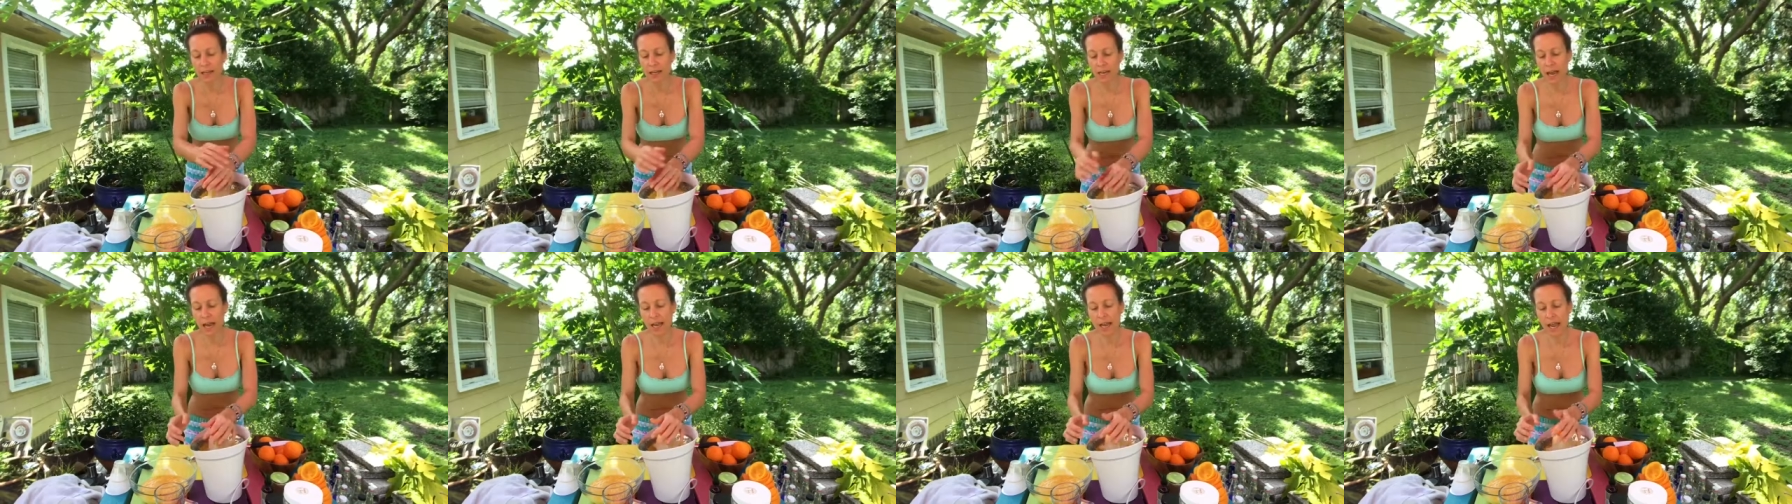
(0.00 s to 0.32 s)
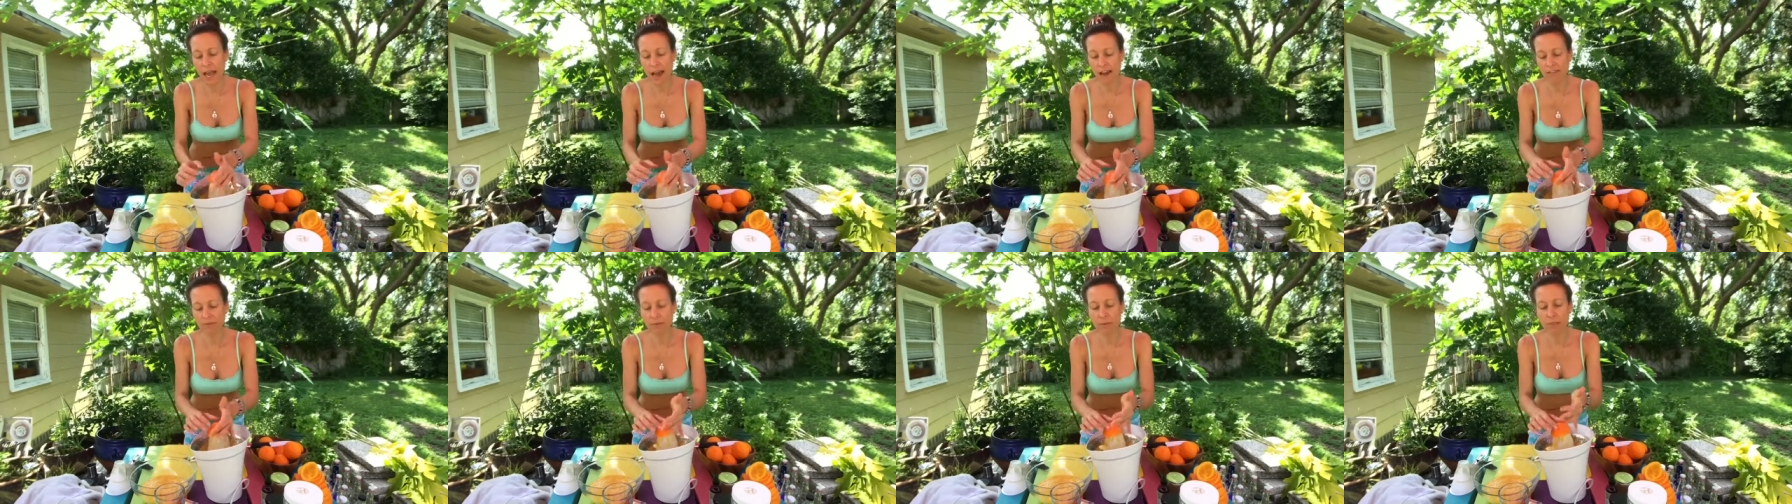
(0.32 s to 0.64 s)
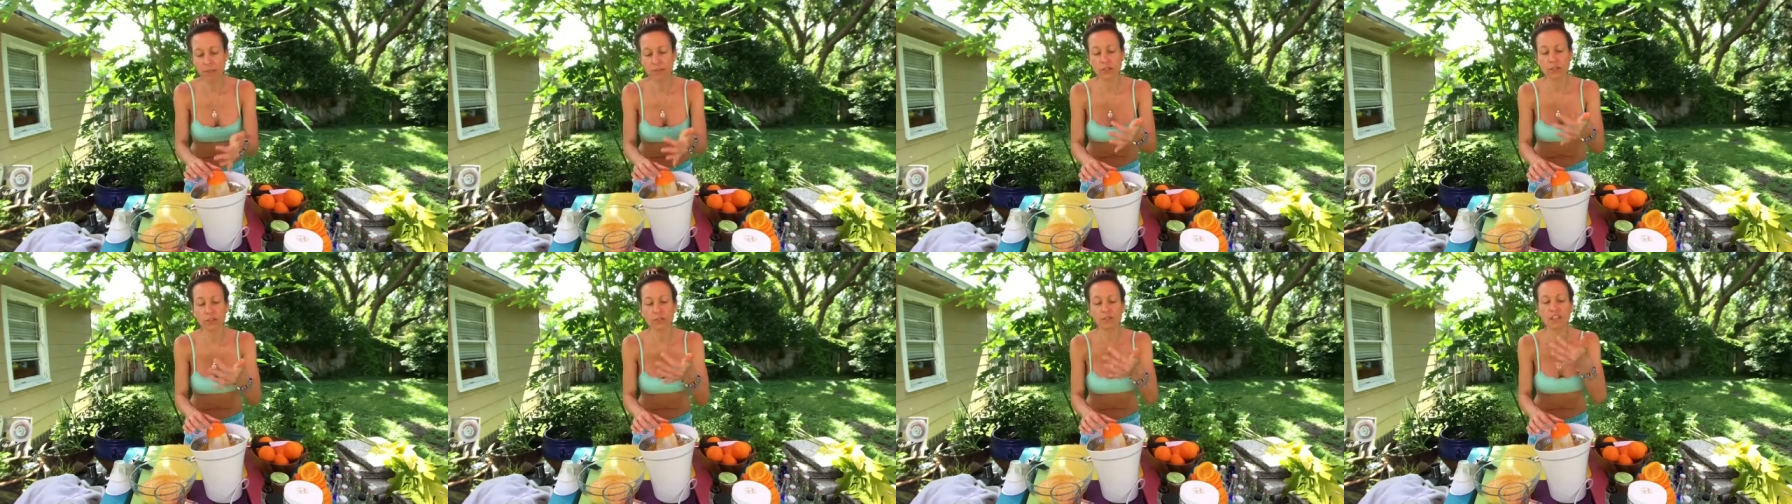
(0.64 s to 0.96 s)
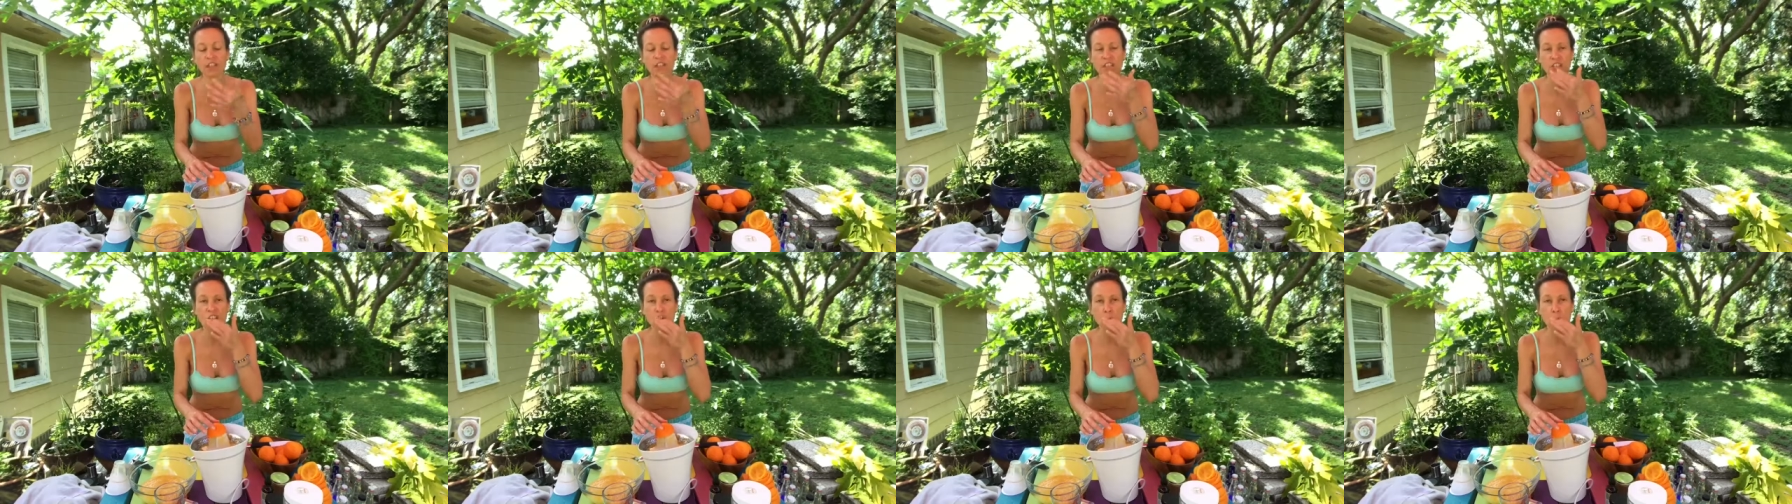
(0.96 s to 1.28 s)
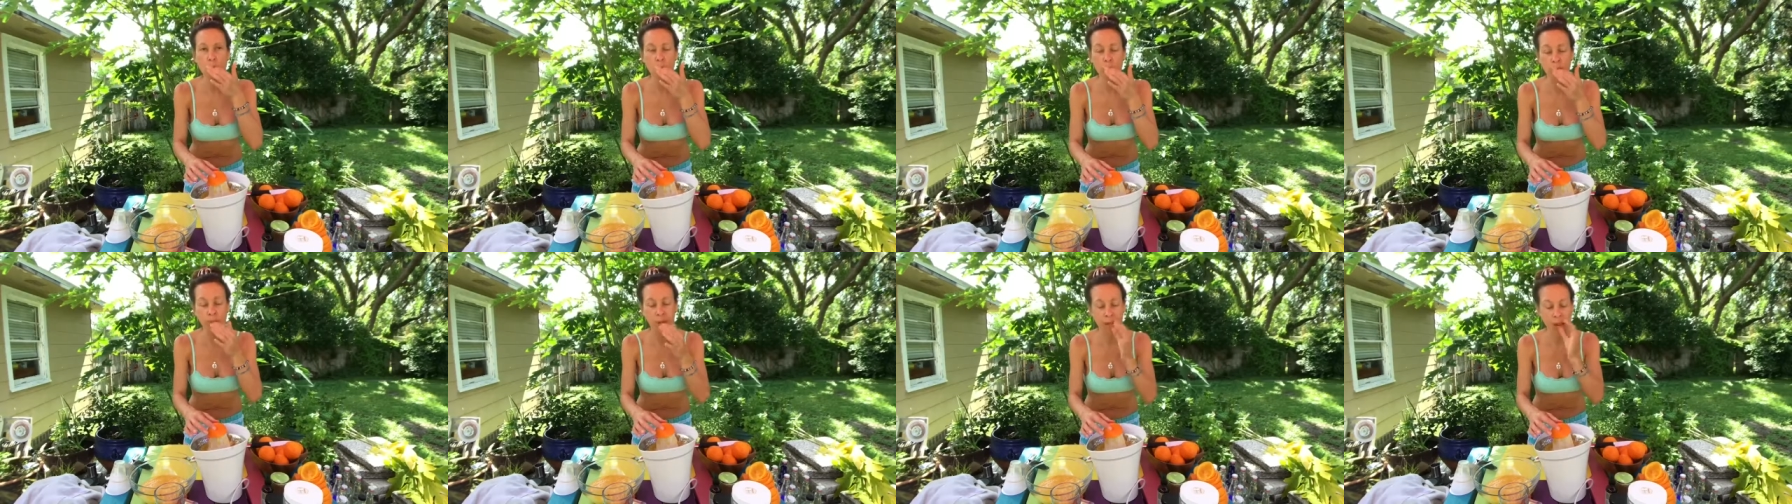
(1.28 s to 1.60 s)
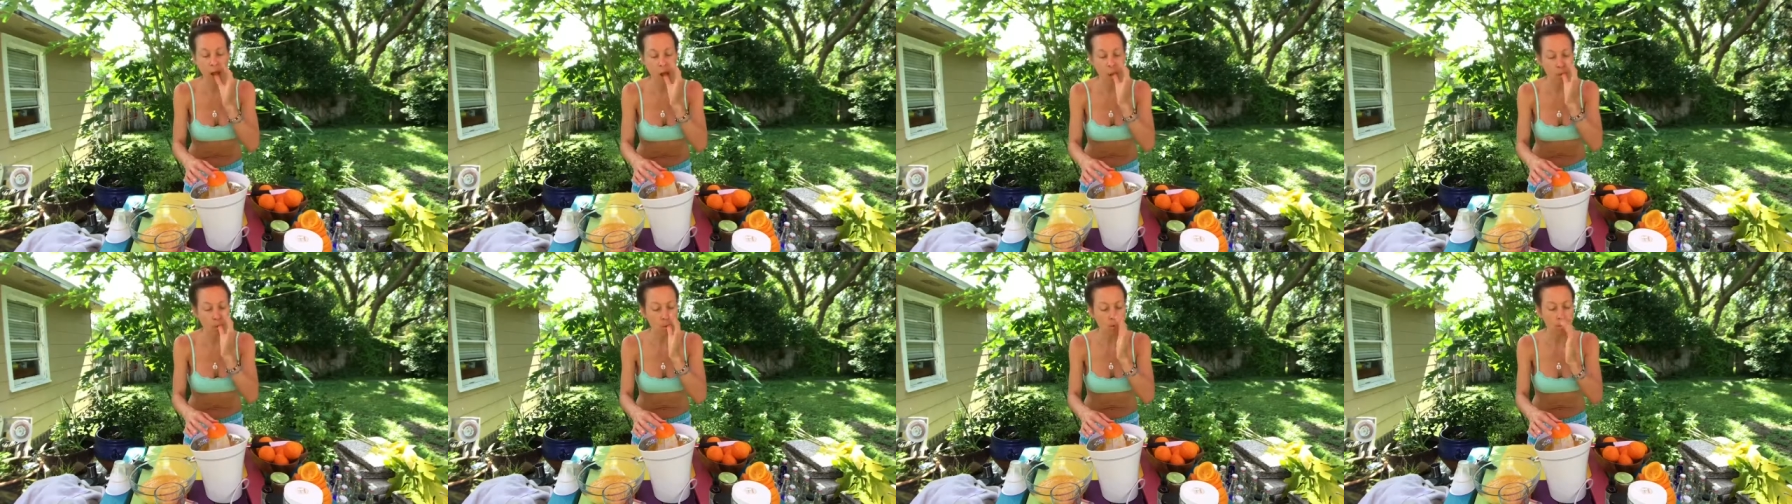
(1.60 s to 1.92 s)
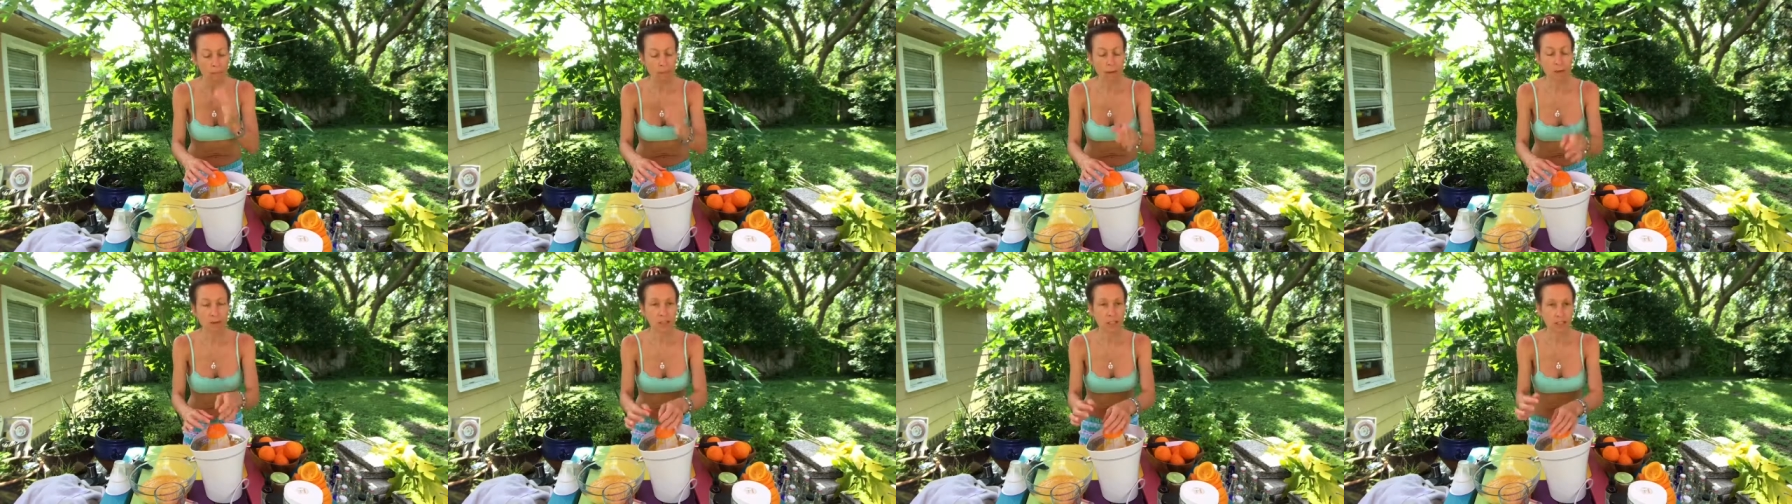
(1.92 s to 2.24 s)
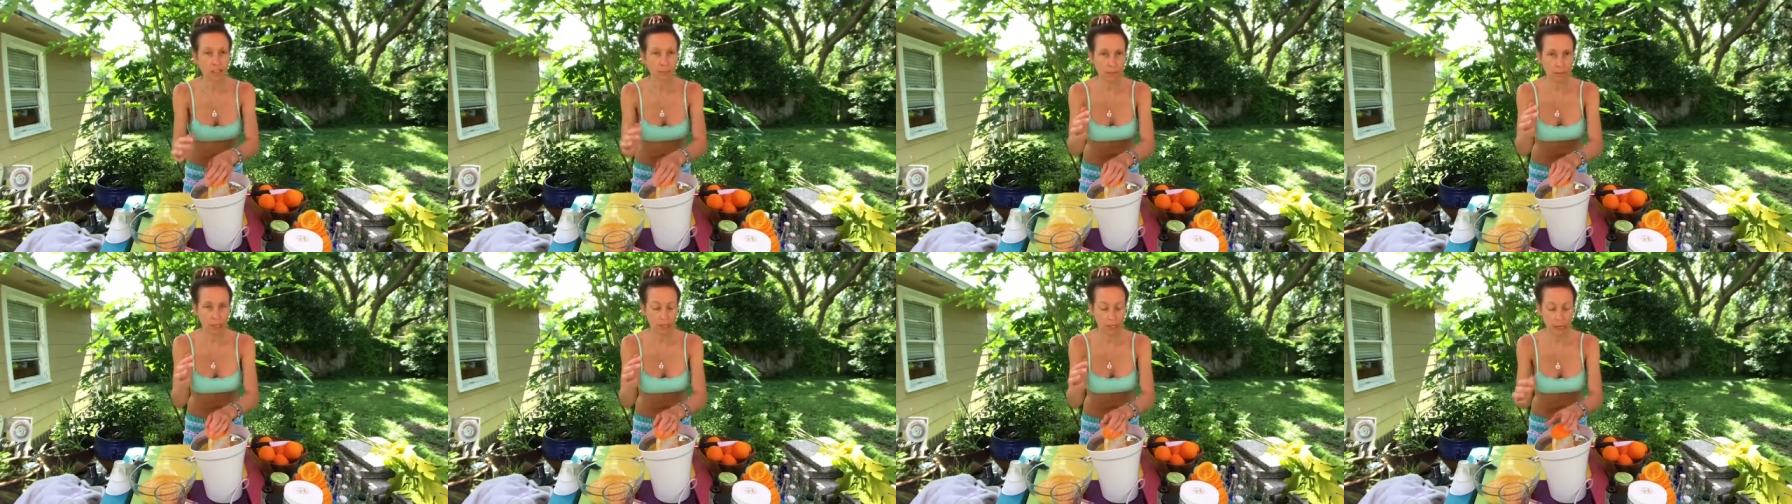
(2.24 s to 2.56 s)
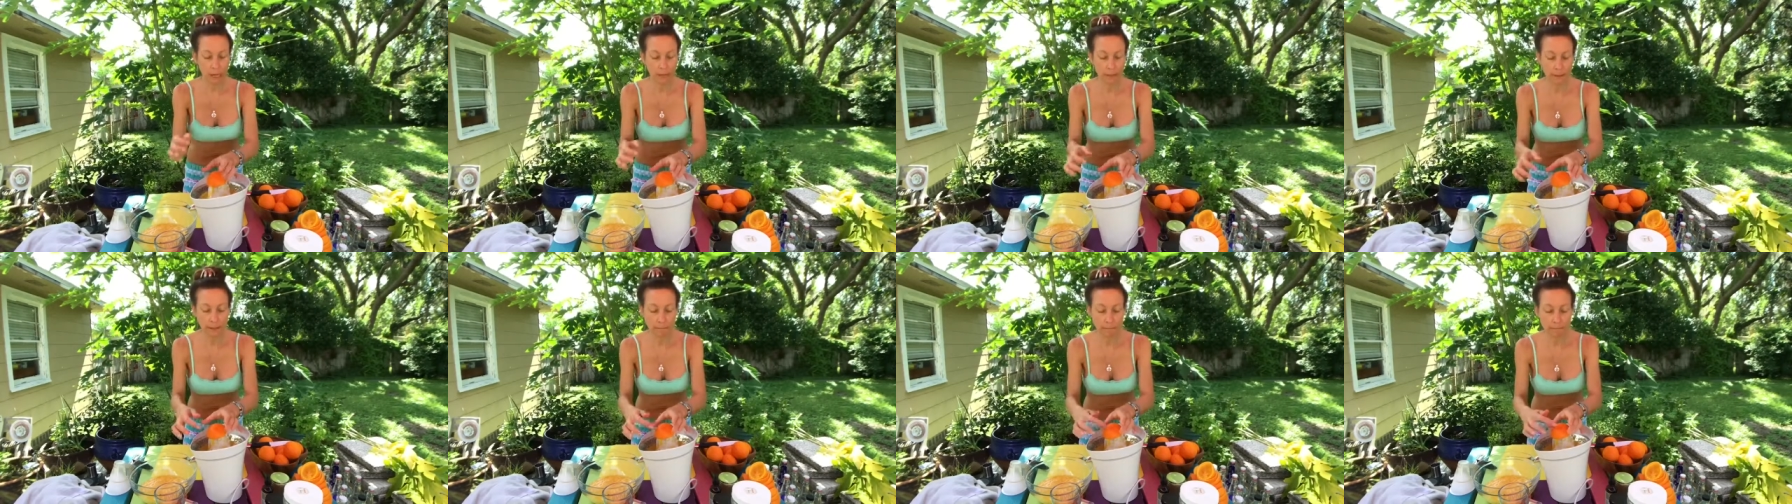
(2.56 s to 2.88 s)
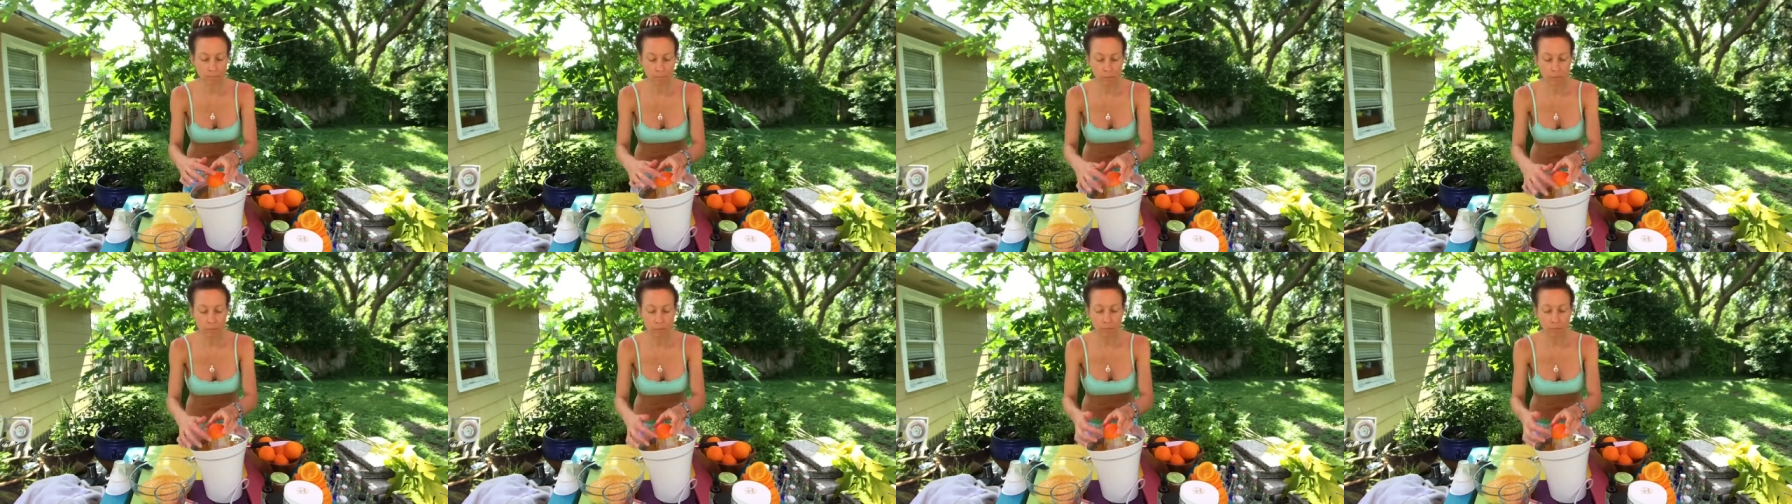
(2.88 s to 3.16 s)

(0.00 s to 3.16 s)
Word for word: and I have been to visit to the Big Island.